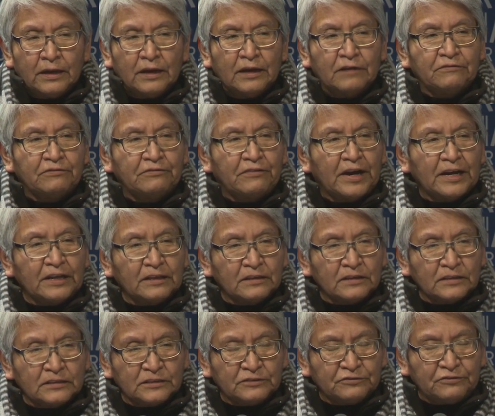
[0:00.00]
and fight
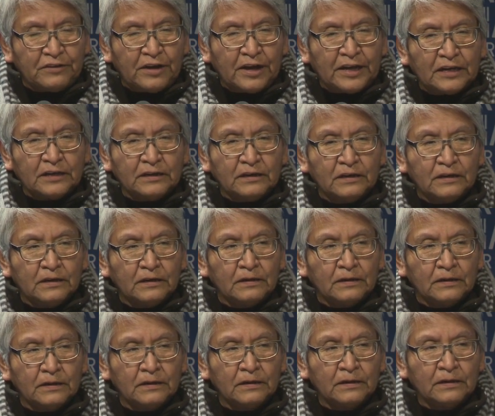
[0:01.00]
this fight
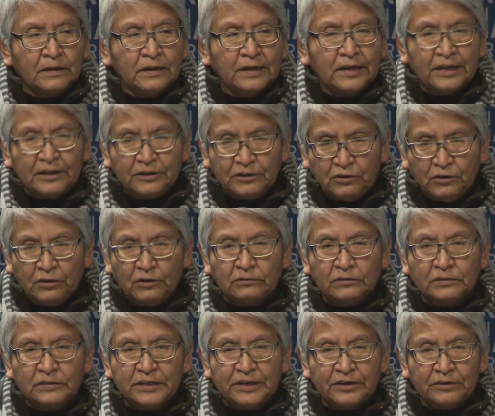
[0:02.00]
in your
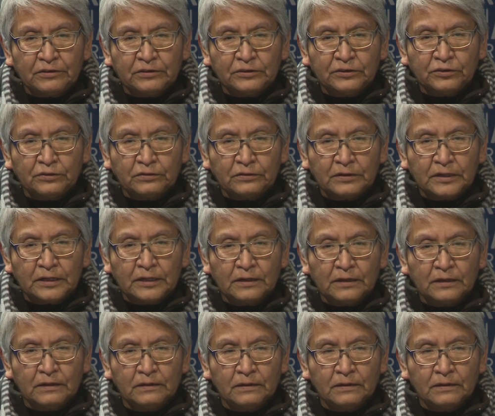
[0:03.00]
own territory.